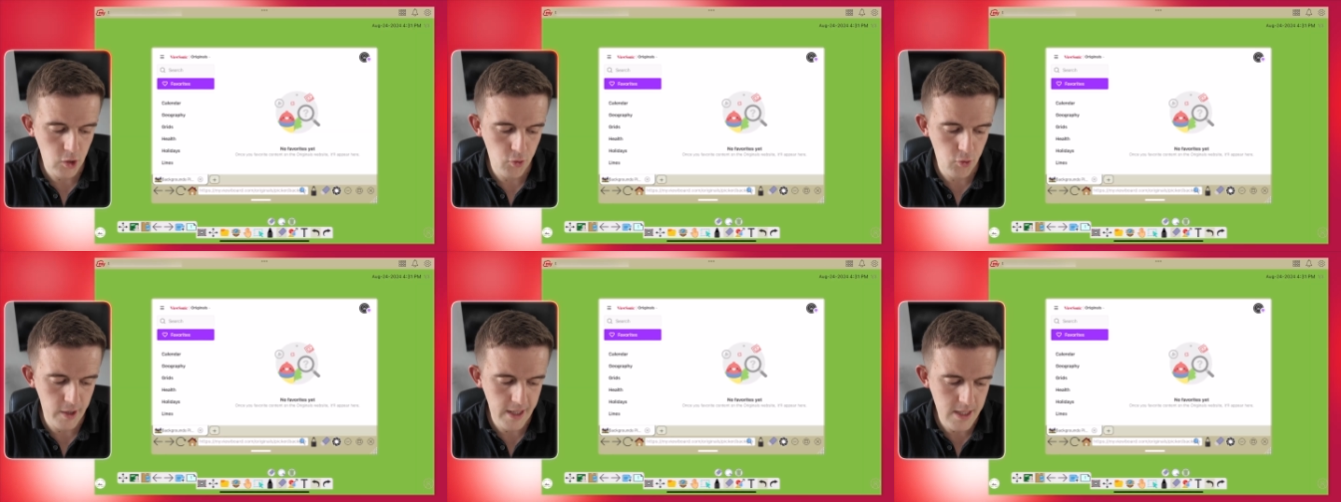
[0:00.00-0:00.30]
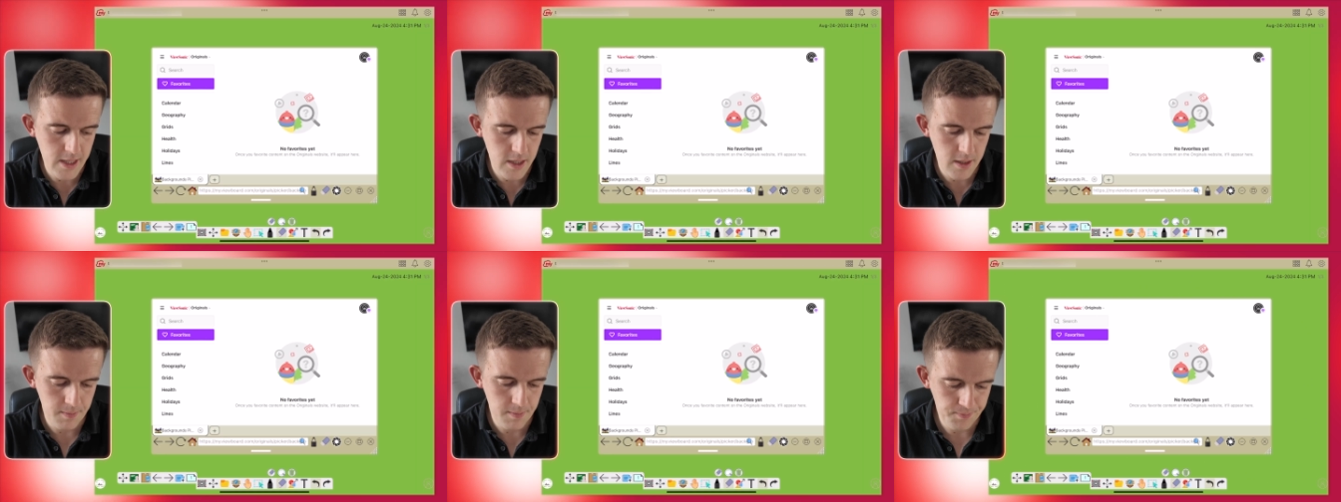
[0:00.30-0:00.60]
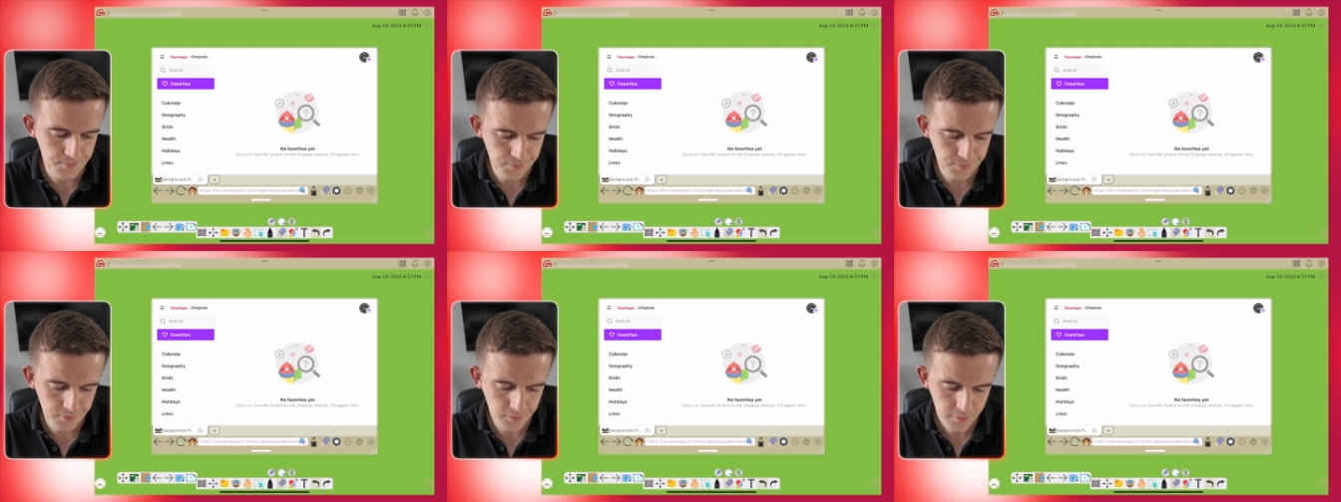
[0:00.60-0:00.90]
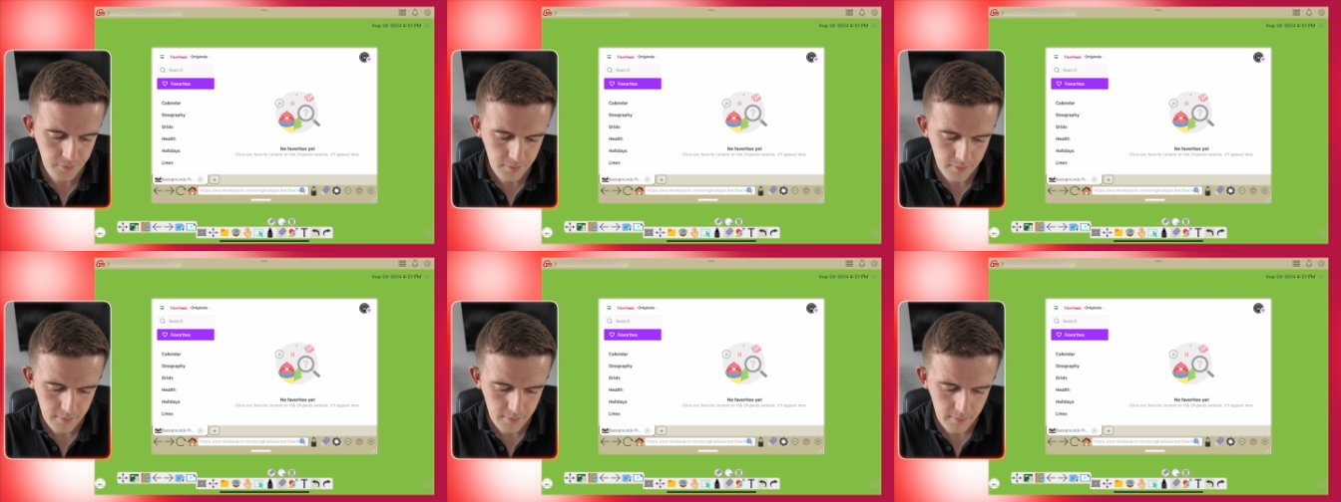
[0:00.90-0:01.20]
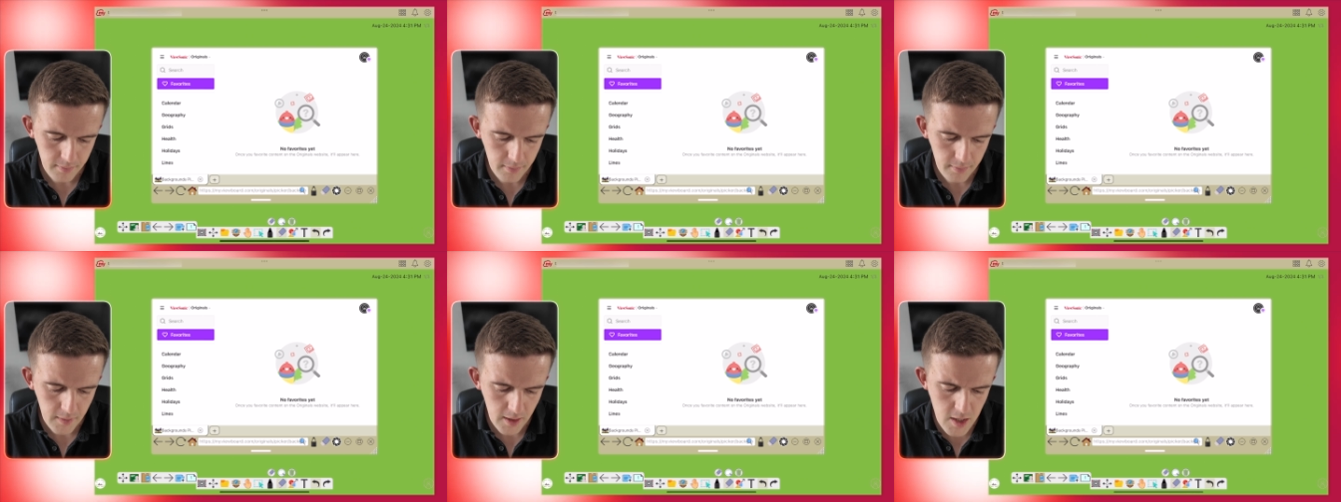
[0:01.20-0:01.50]
grids,
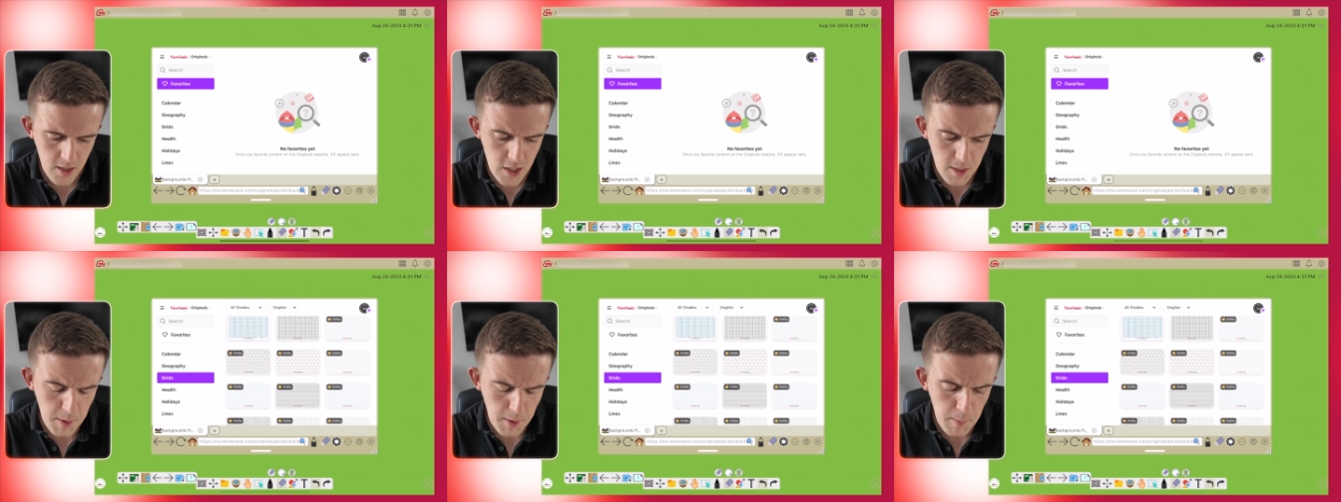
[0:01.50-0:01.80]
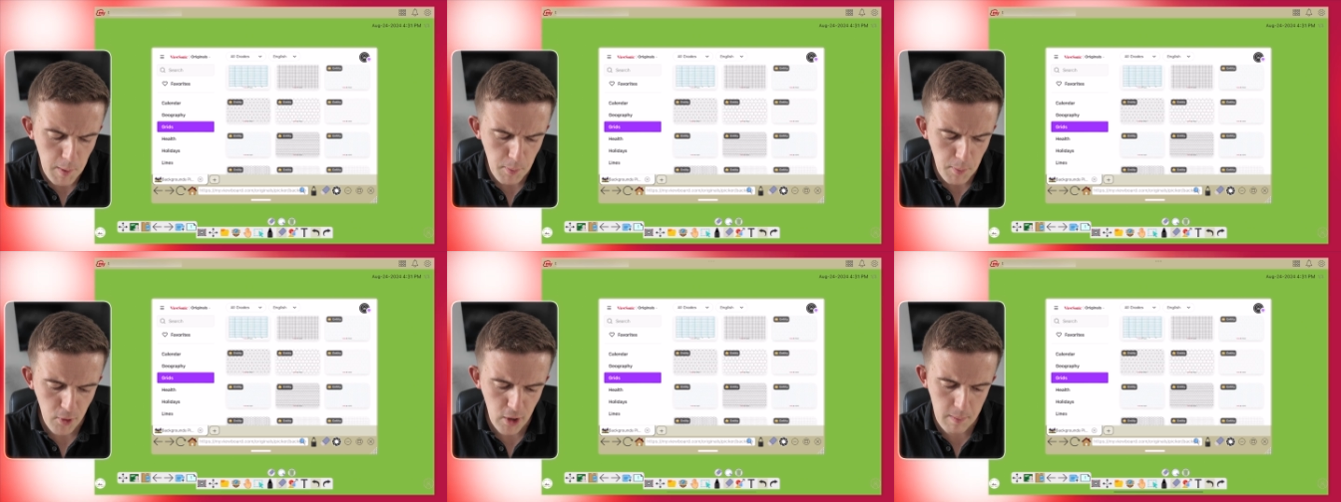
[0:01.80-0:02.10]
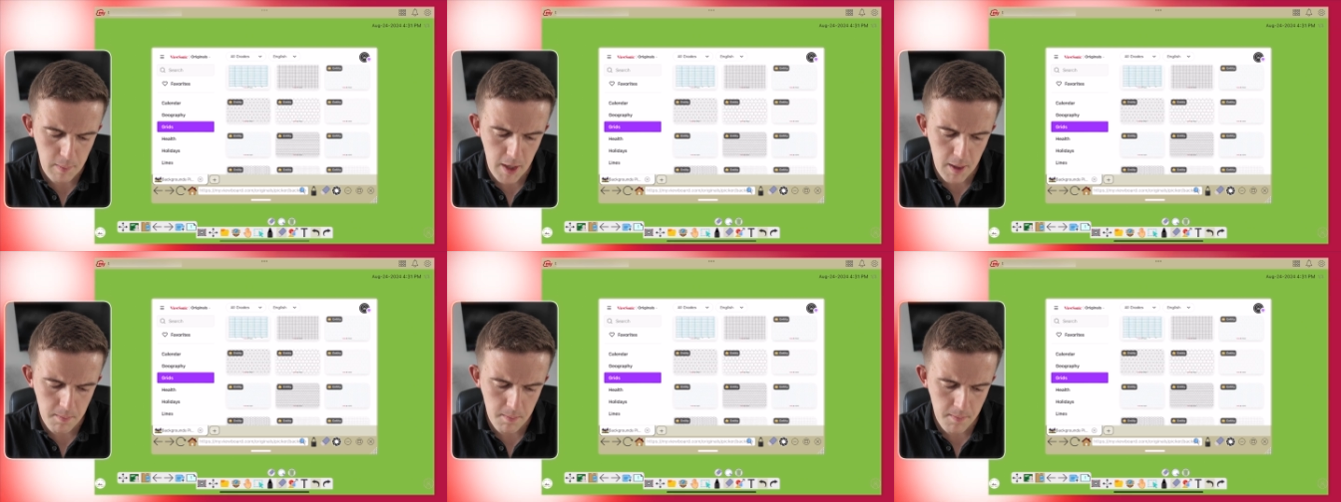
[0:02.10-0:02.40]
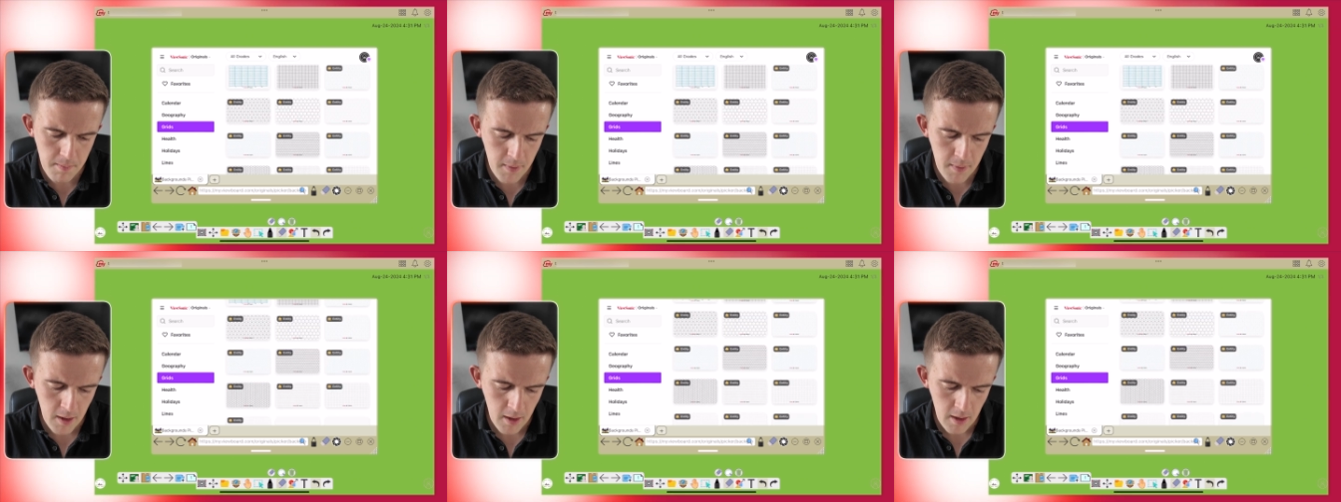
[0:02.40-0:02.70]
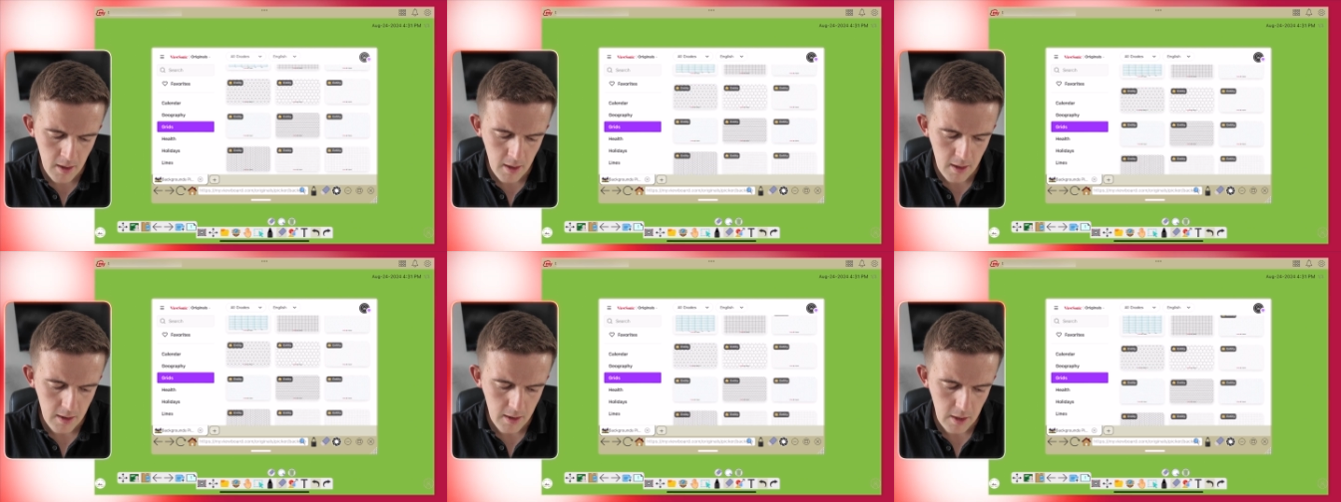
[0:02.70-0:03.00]
some of them are premium
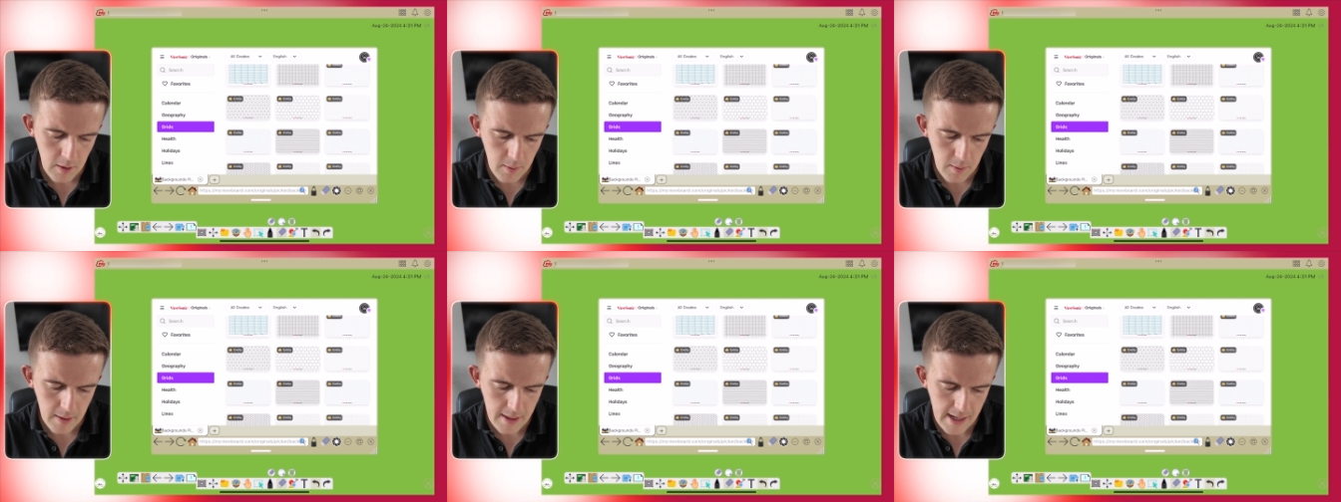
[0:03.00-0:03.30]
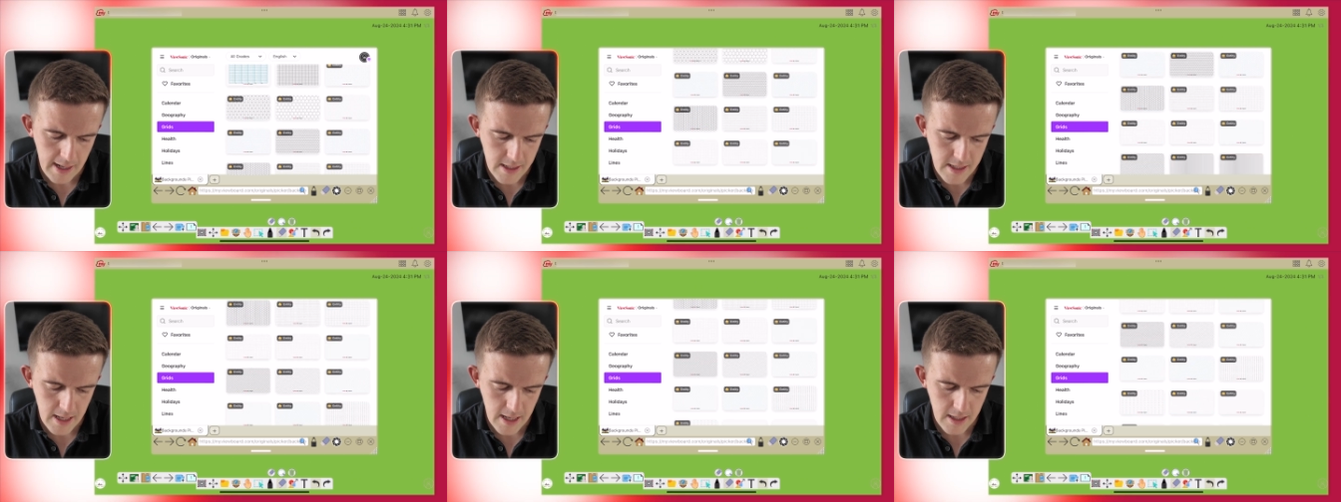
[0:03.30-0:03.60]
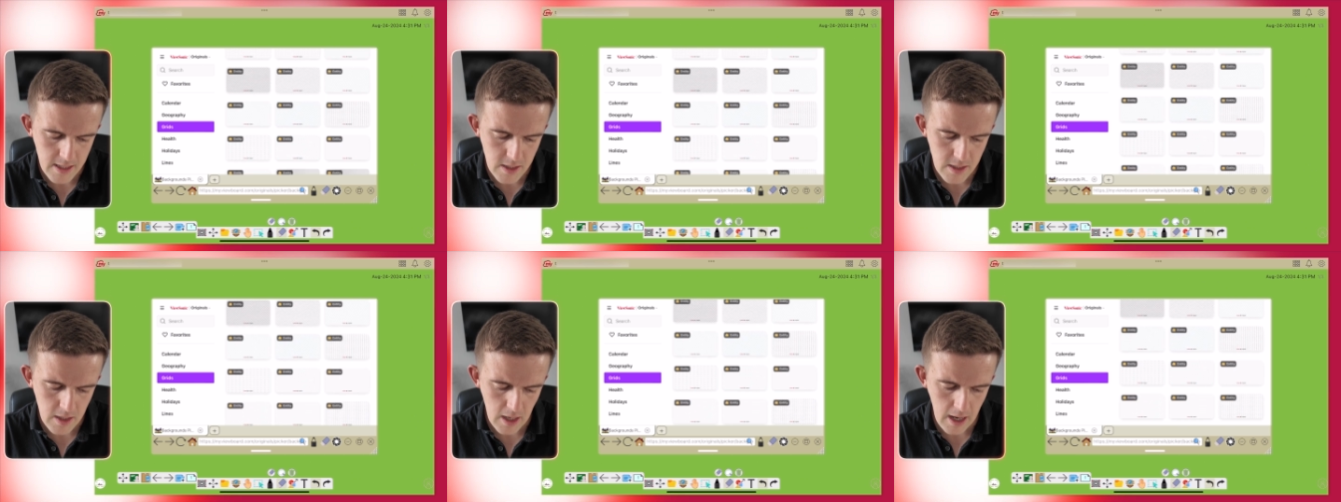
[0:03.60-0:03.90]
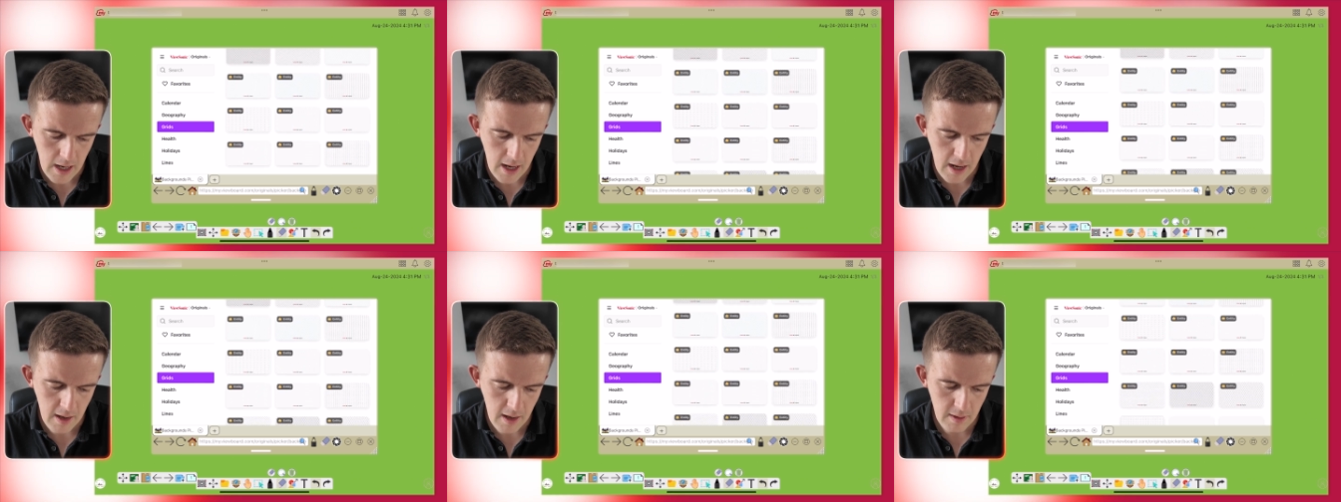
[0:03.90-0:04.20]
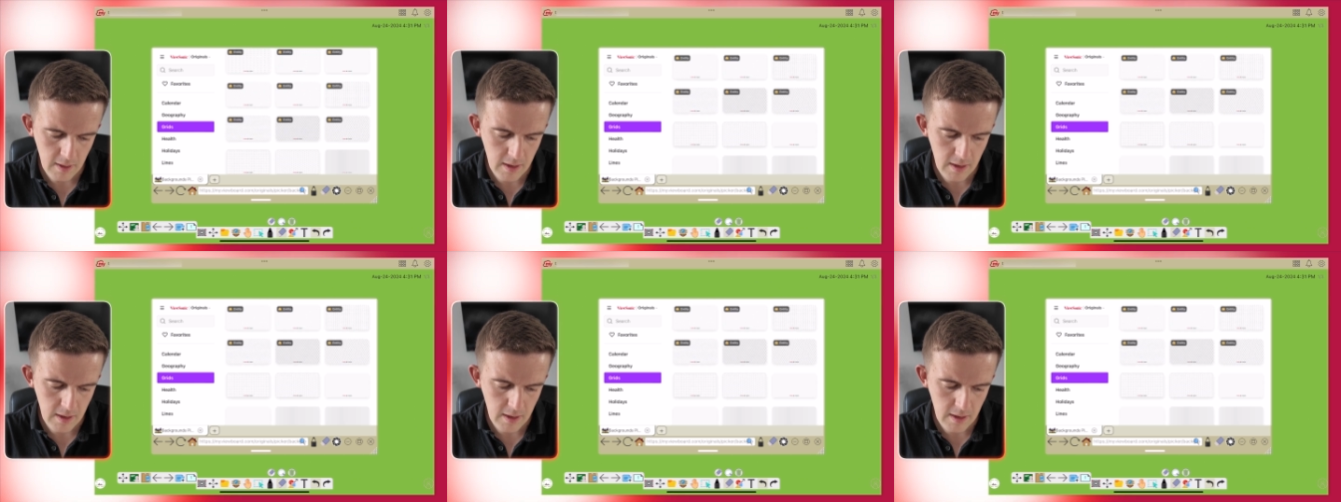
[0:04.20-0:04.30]
that you can access. Uh,